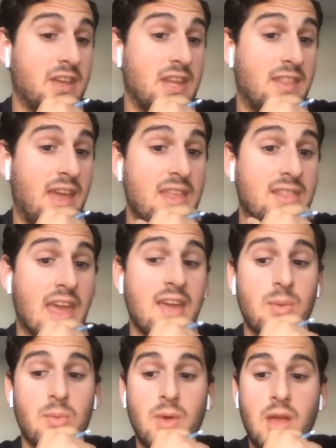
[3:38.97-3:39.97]
They
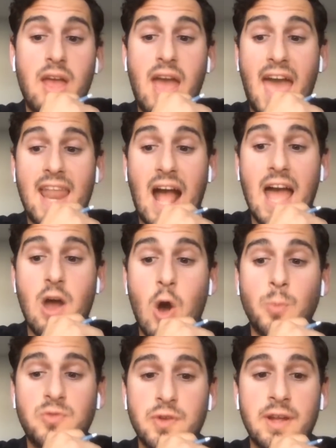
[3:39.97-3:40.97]
had high hopes
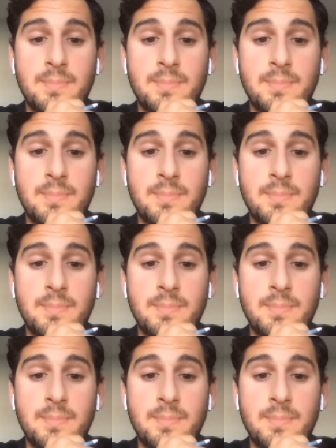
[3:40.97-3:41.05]
for him.